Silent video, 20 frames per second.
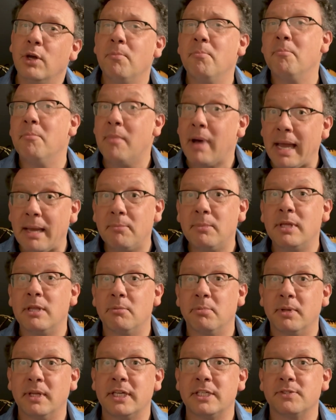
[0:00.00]
might be the
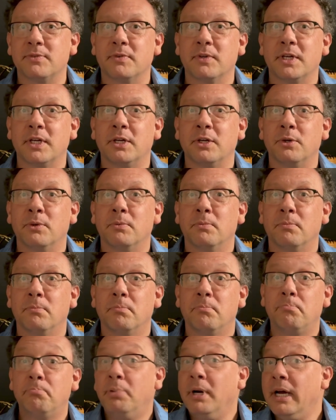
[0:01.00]
place for you.
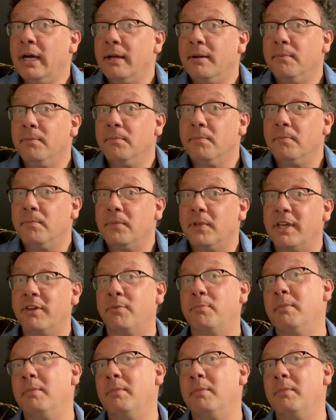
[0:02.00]
But if